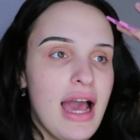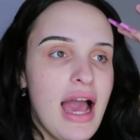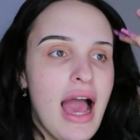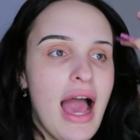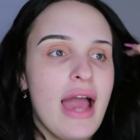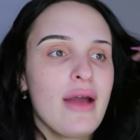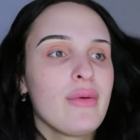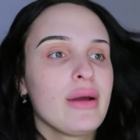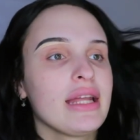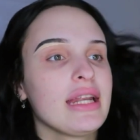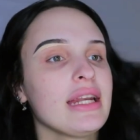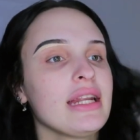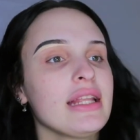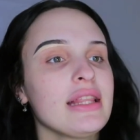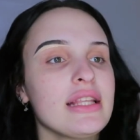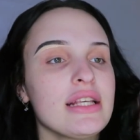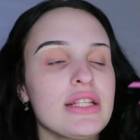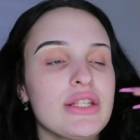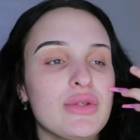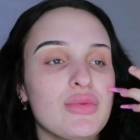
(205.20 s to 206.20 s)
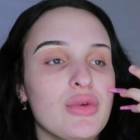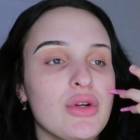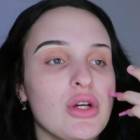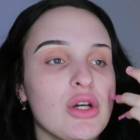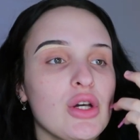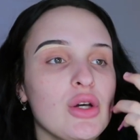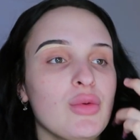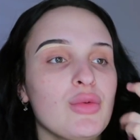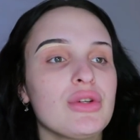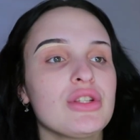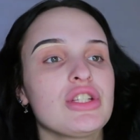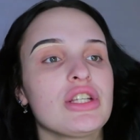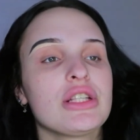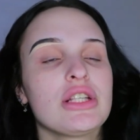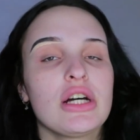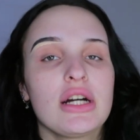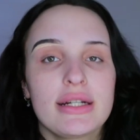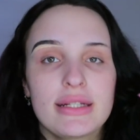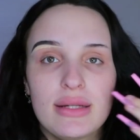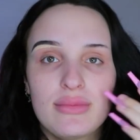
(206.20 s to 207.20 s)
I waited in this room, was just
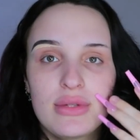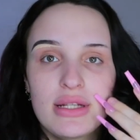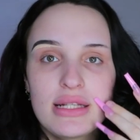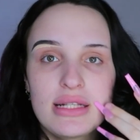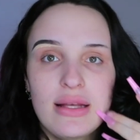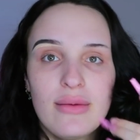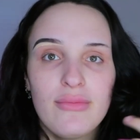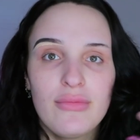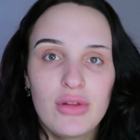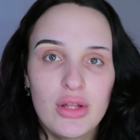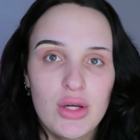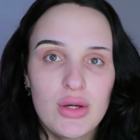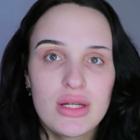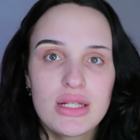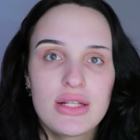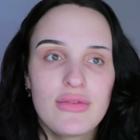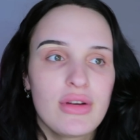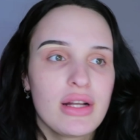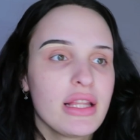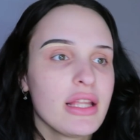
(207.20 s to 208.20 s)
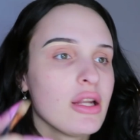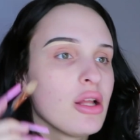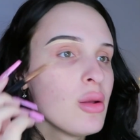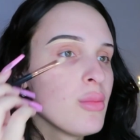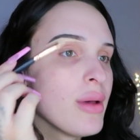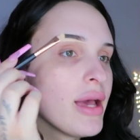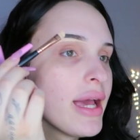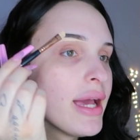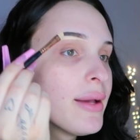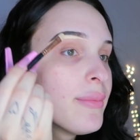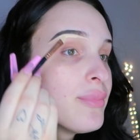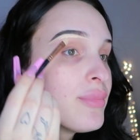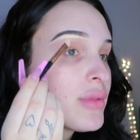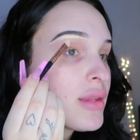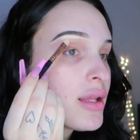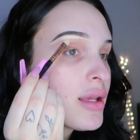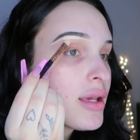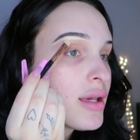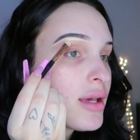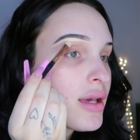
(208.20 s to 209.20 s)
hooked up to some fluids for a little bit.
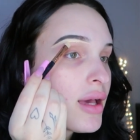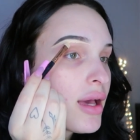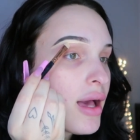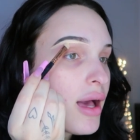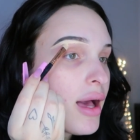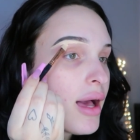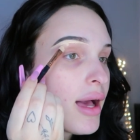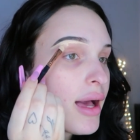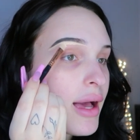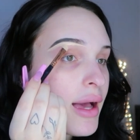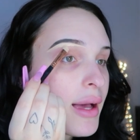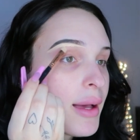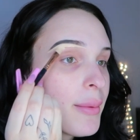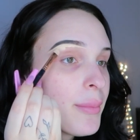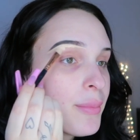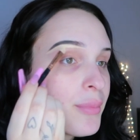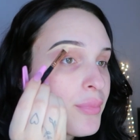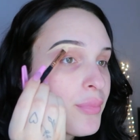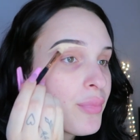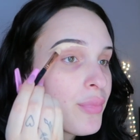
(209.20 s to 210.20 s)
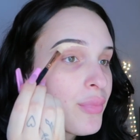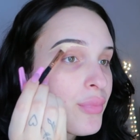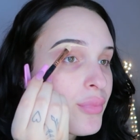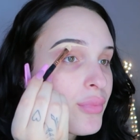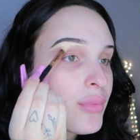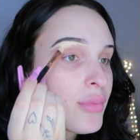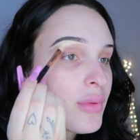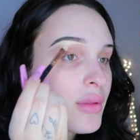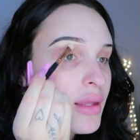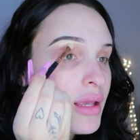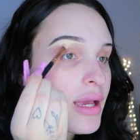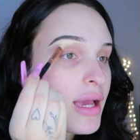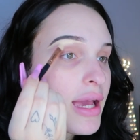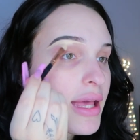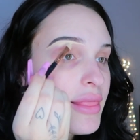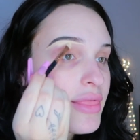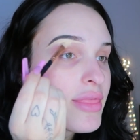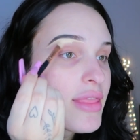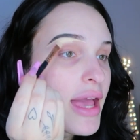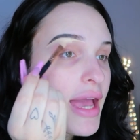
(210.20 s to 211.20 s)
And
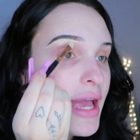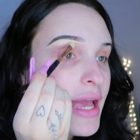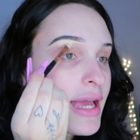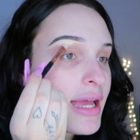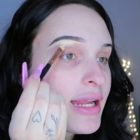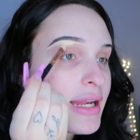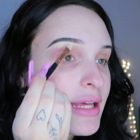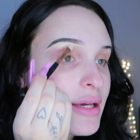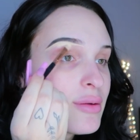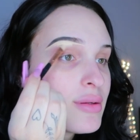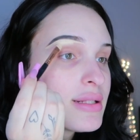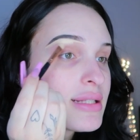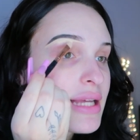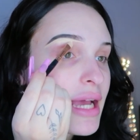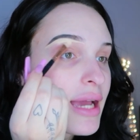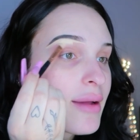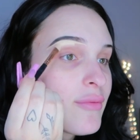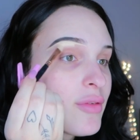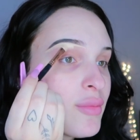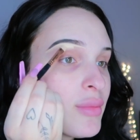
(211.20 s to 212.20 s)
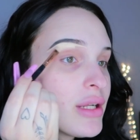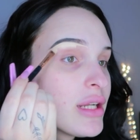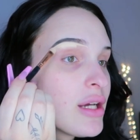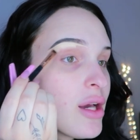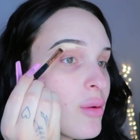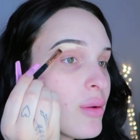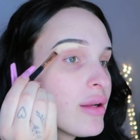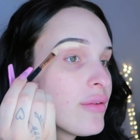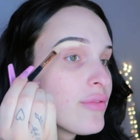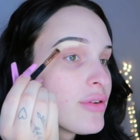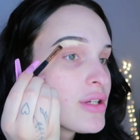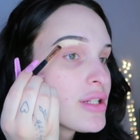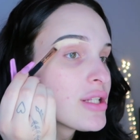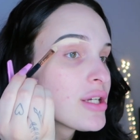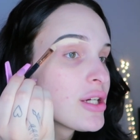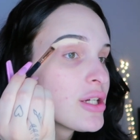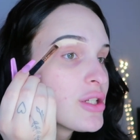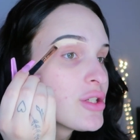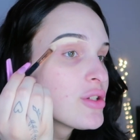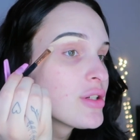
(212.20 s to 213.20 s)
then it was time for me to go in for
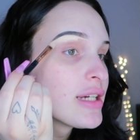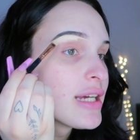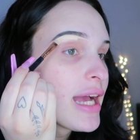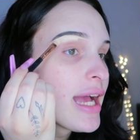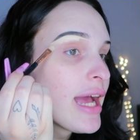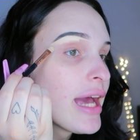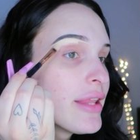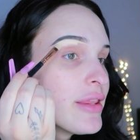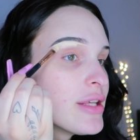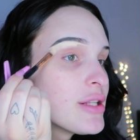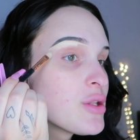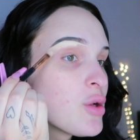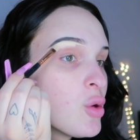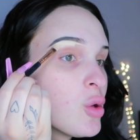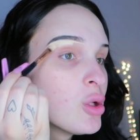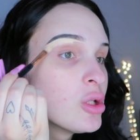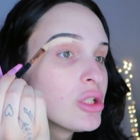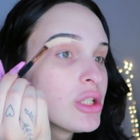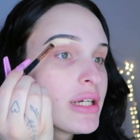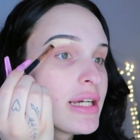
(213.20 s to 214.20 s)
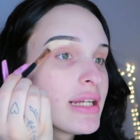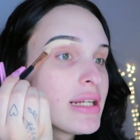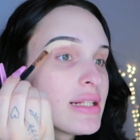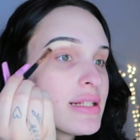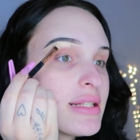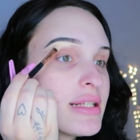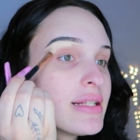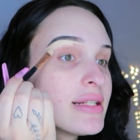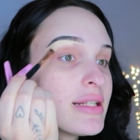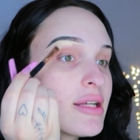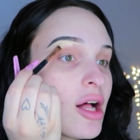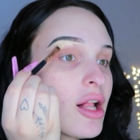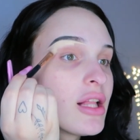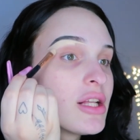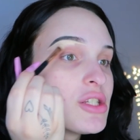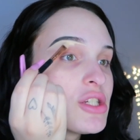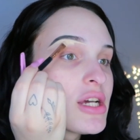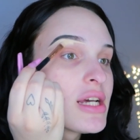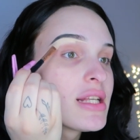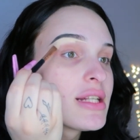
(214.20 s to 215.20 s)
surgery. I had this older
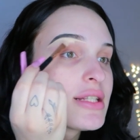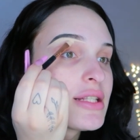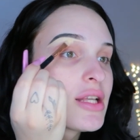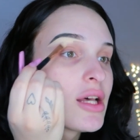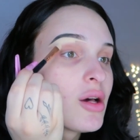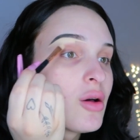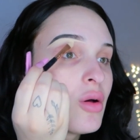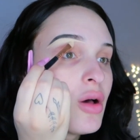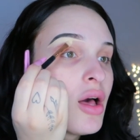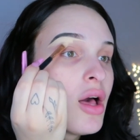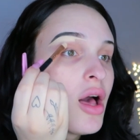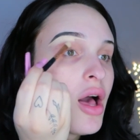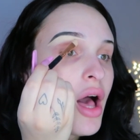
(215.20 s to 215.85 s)
anesthesiologist, so